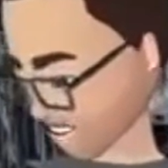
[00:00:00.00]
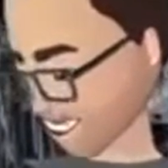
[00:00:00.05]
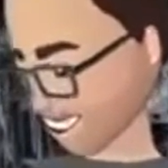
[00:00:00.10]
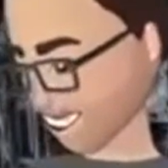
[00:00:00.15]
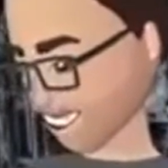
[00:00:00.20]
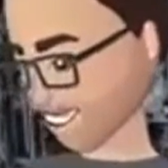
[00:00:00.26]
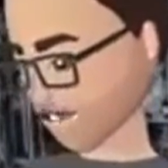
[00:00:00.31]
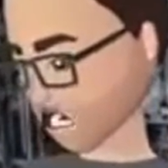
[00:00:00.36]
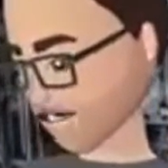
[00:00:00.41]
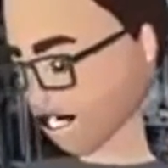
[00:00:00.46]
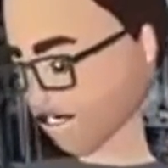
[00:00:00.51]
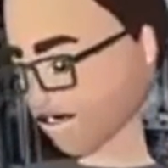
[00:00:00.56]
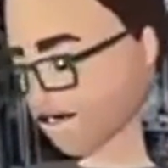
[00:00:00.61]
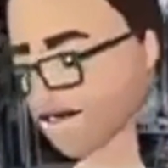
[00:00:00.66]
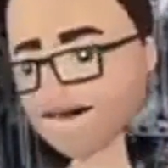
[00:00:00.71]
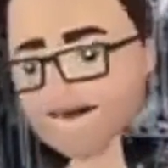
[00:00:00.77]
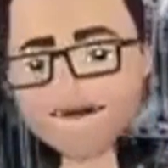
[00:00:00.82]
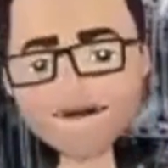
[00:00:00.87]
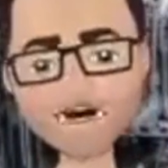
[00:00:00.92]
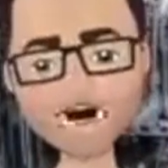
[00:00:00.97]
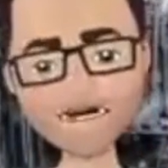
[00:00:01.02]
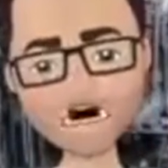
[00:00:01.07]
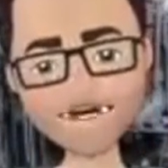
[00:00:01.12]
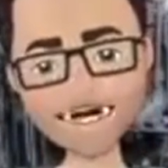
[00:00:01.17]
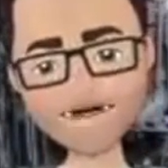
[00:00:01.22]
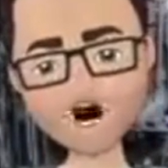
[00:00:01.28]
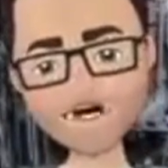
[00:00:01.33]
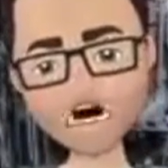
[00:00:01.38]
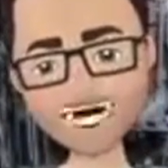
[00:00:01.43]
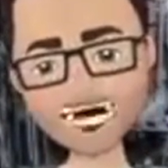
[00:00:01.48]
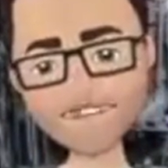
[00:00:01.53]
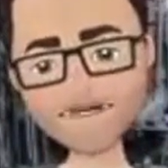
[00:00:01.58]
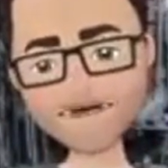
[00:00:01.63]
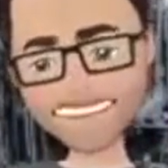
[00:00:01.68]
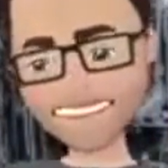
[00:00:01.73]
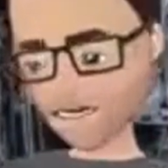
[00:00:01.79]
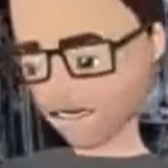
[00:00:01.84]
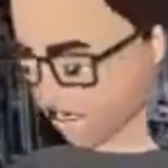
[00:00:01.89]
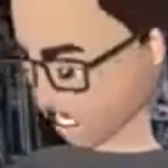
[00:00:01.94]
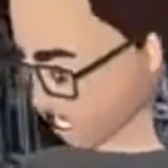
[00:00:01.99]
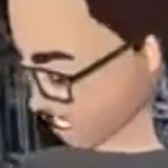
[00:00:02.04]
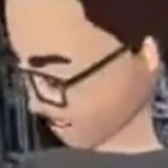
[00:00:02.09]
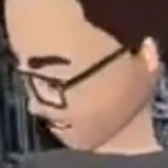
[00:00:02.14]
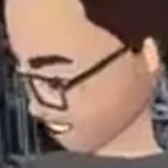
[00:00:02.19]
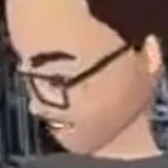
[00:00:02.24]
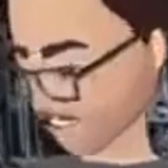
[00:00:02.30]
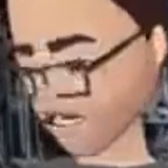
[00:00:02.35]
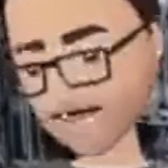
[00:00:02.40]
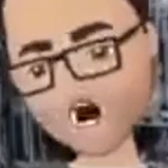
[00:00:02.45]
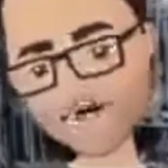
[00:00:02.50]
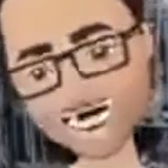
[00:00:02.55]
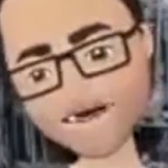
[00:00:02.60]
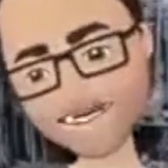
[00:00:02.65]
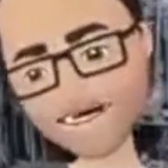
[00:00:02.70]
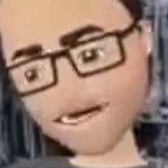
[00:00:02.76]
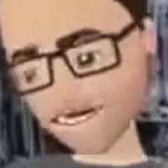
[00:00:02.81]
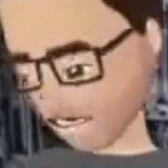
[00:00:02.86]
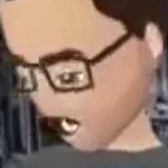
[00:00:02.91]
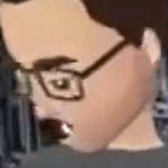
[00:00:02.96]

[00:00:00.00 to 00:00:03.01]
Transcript: is an Amazon Dash here just now. It's a small